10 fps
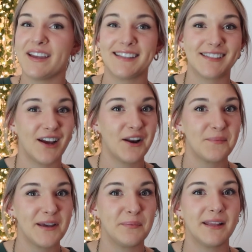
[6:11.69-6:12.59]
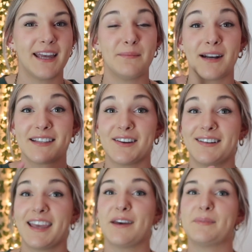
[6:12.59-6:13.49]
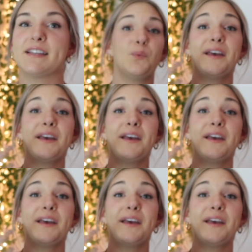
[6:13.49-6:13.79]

It's not on meal plan, but it's on campus.